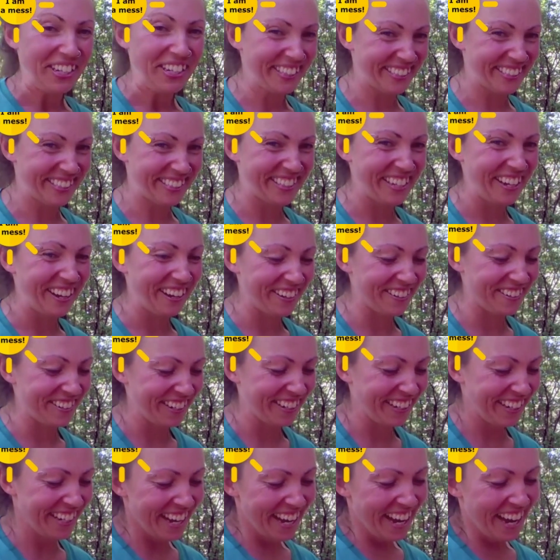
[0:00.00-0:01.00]
so,
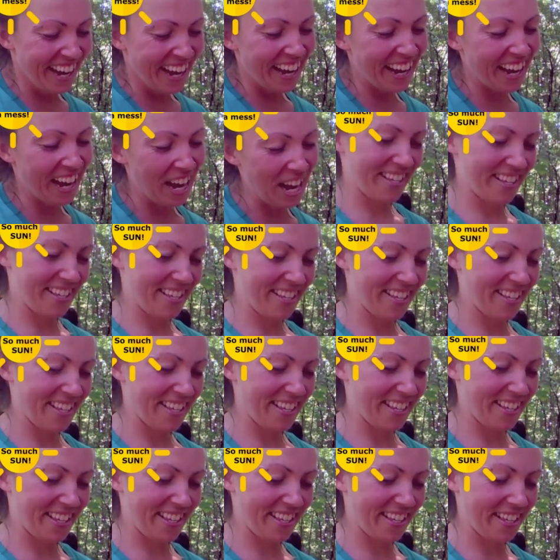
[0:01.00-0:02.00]
uh,
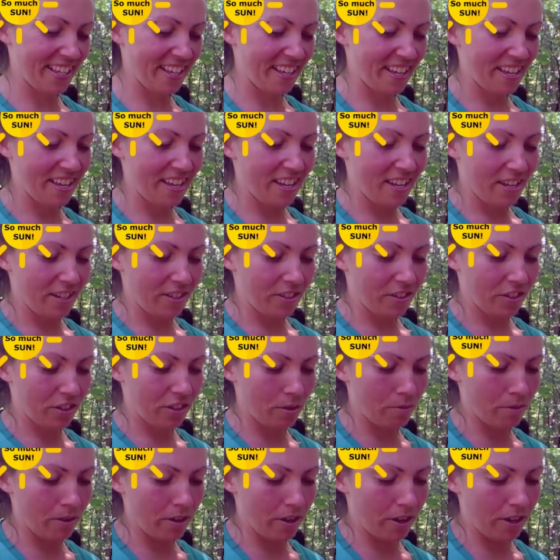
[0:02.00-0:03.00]

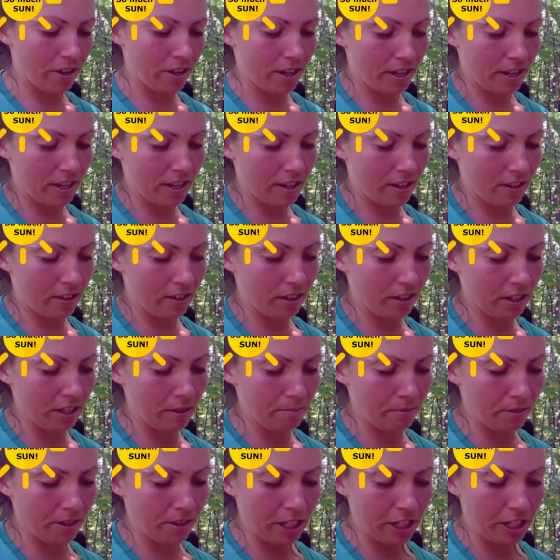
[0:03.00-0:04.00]
so we're
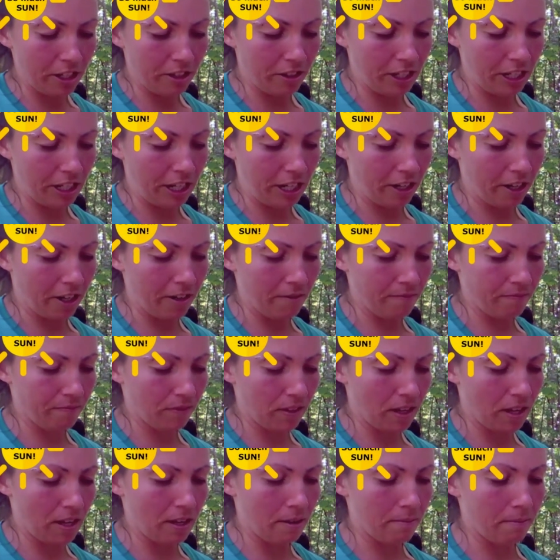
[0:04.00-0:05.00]
looking pretty good here.
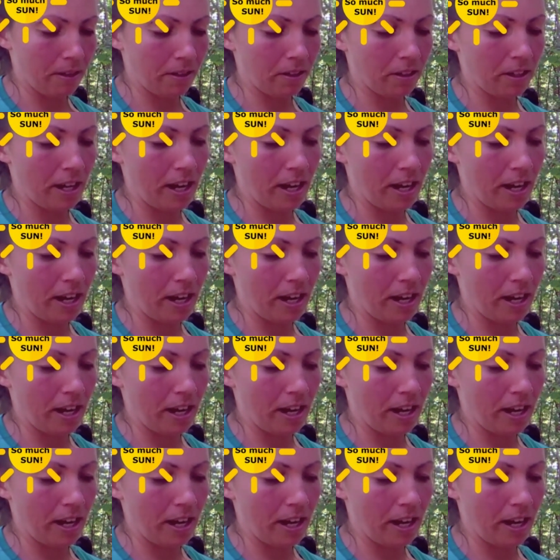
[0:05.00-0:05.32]
Um, I'm going to